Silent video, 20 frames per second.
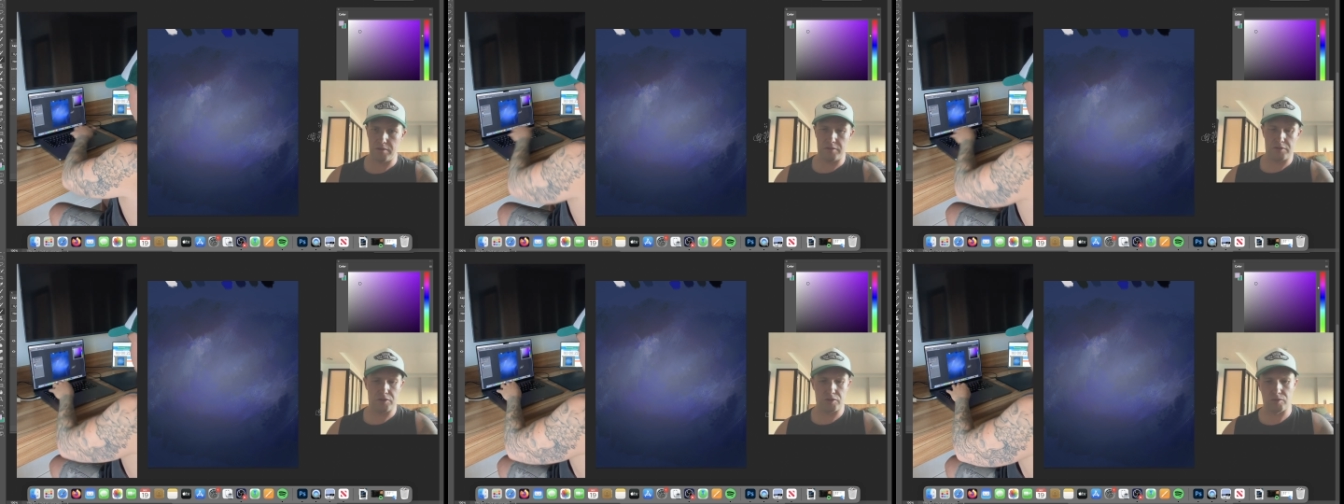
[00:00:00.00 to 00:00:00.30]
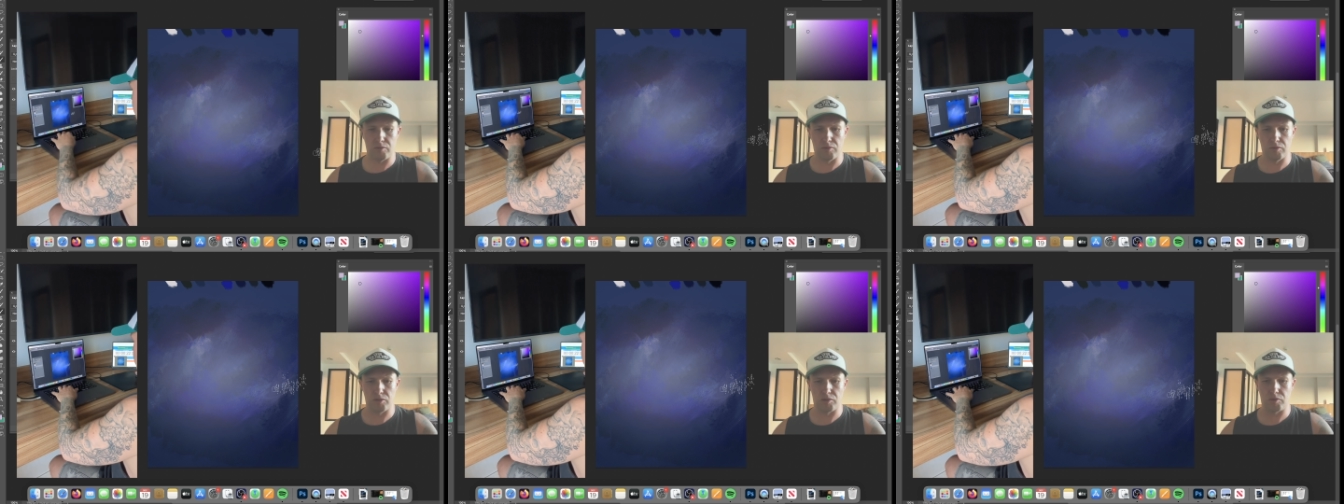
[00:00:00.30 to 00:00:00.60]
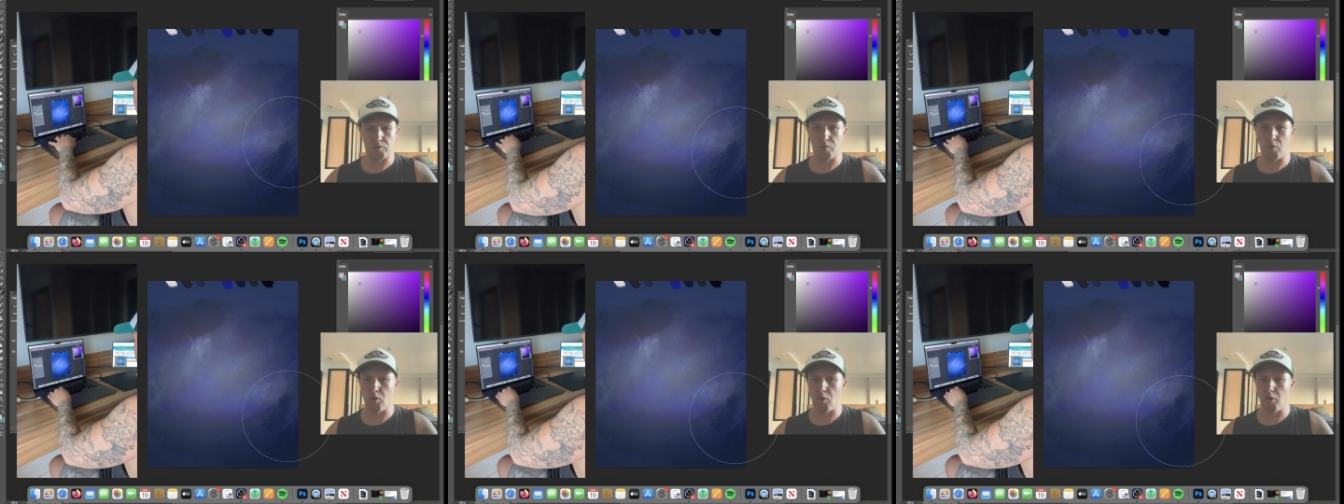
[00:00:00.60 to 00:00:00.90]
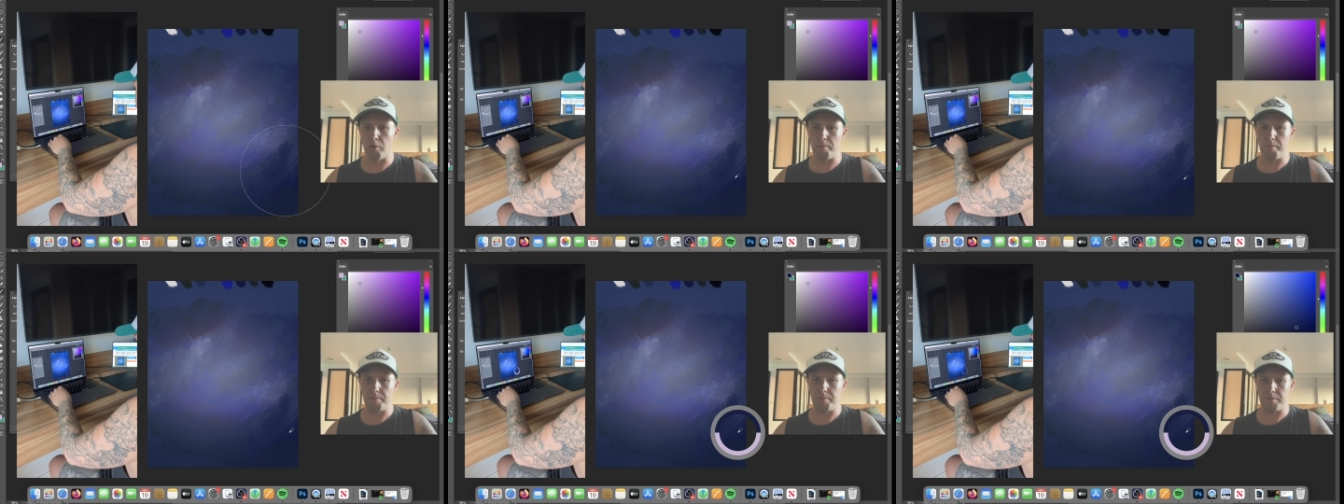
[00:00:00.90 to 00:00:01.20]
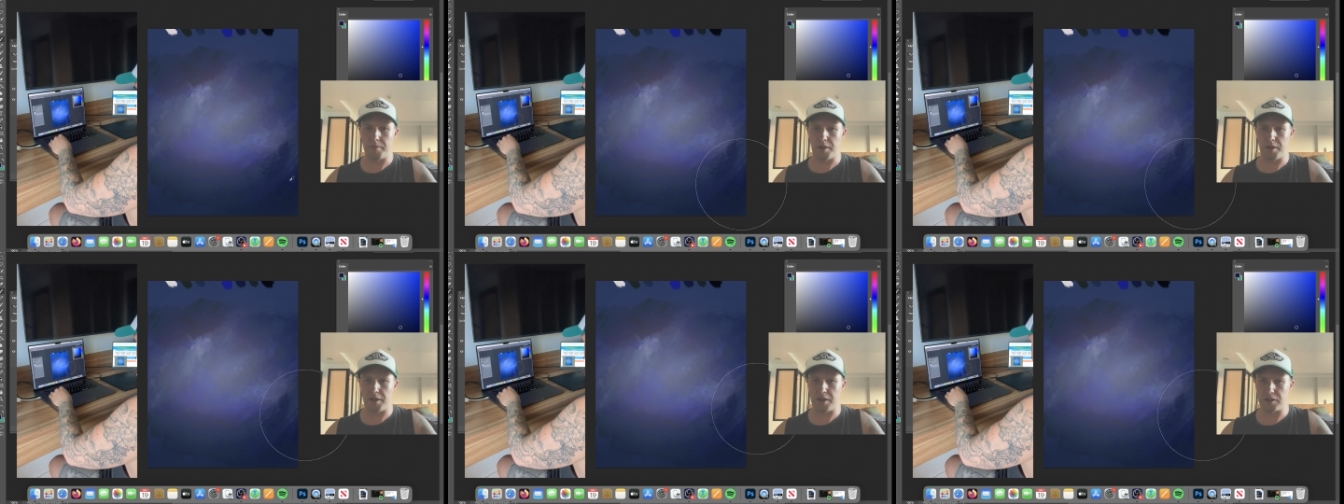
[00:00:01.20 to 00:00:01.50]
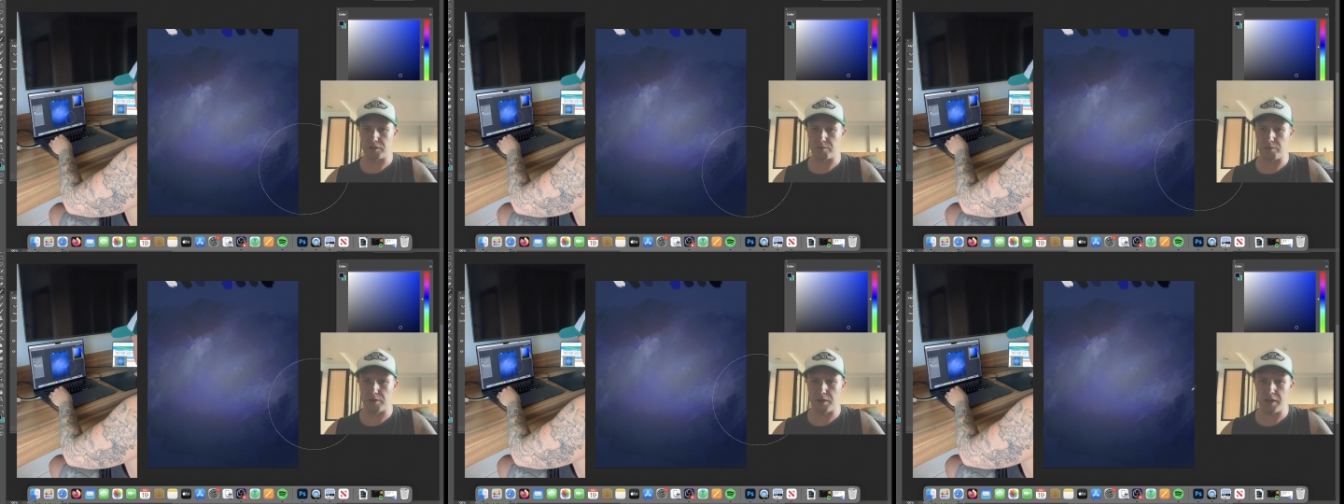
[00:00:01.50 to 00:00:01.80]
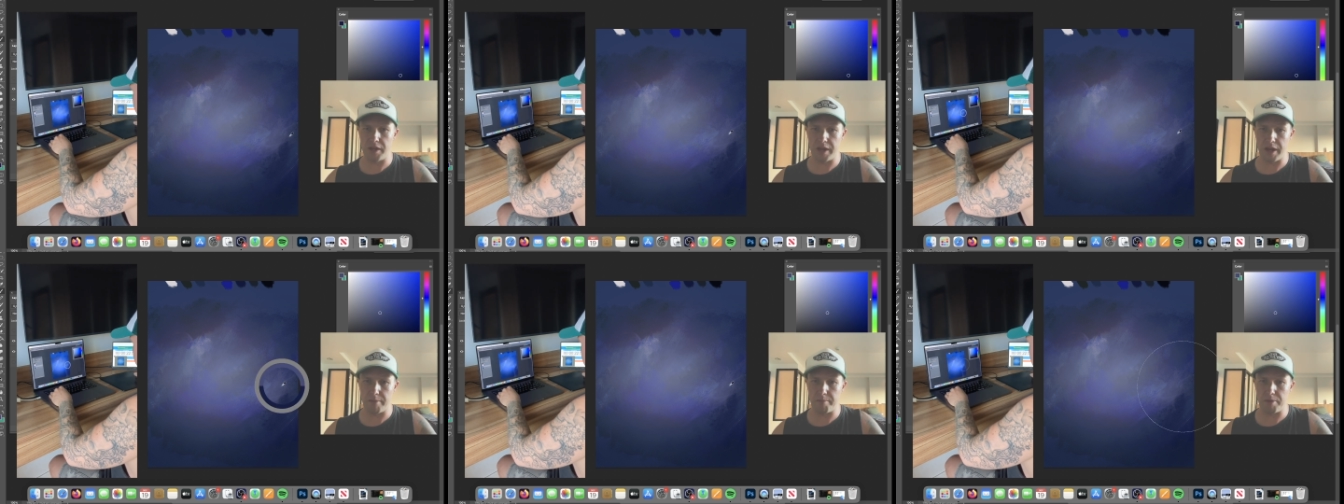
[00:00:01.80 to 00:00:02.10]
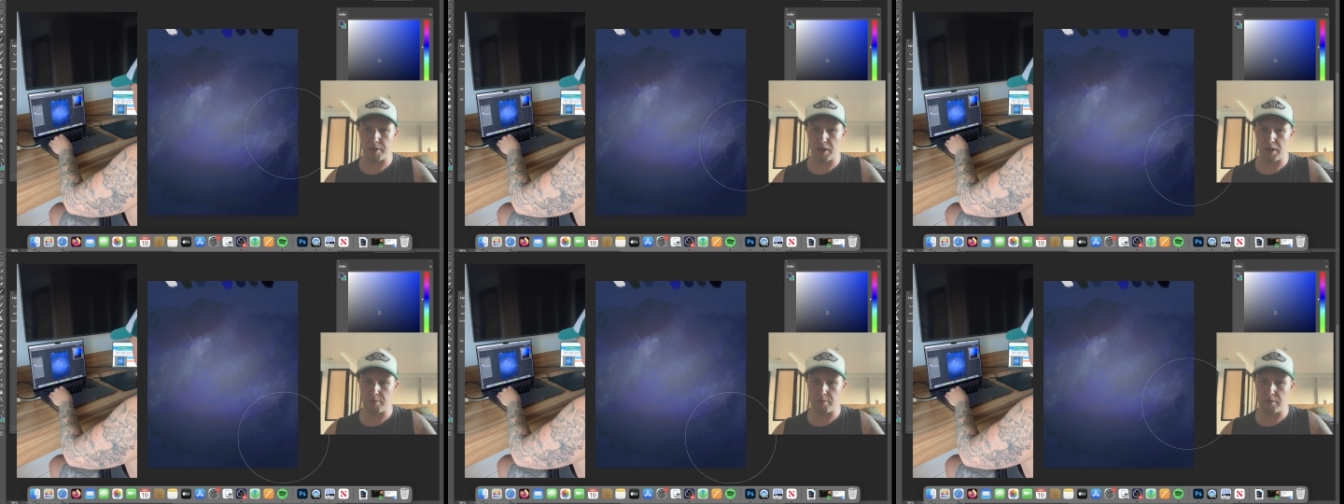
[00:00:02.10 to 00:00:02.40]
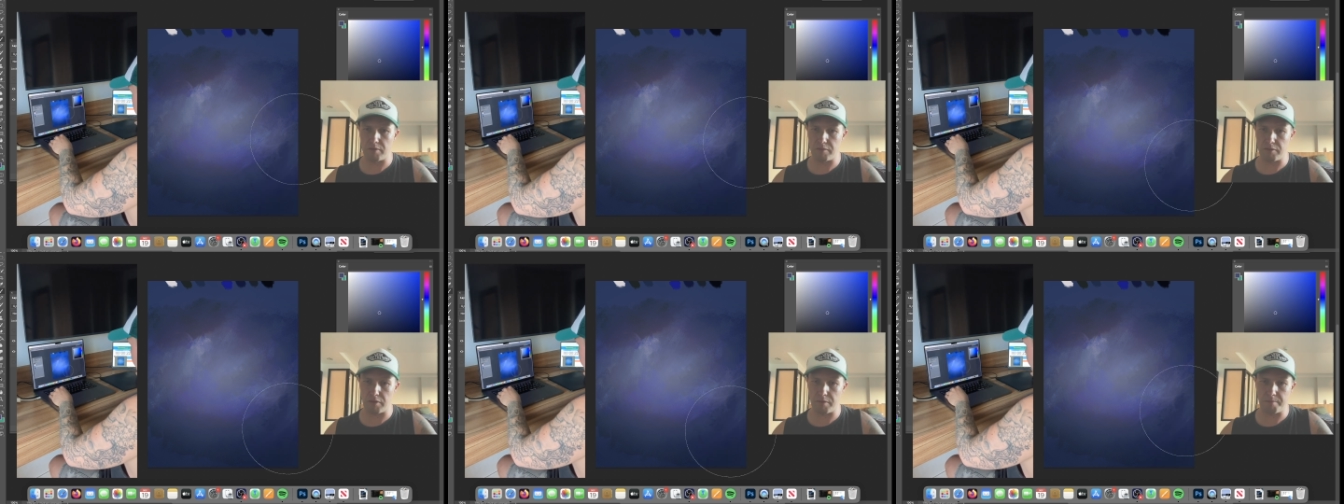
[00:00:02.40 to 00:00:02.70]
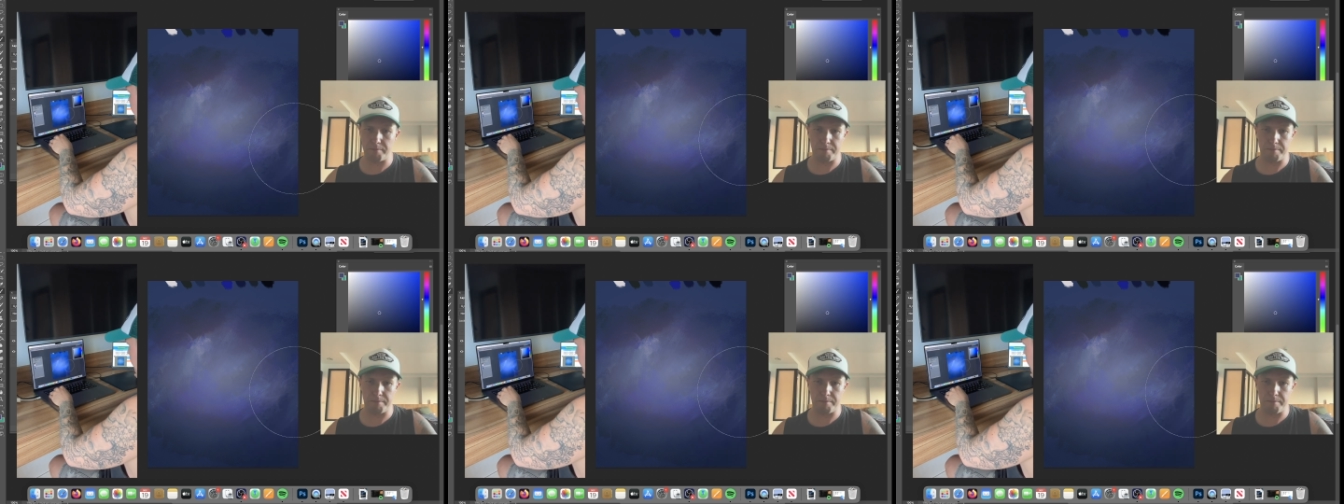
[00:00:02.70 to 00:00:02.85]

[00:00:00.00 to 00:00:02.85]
towards warm, and that's where you get purple from.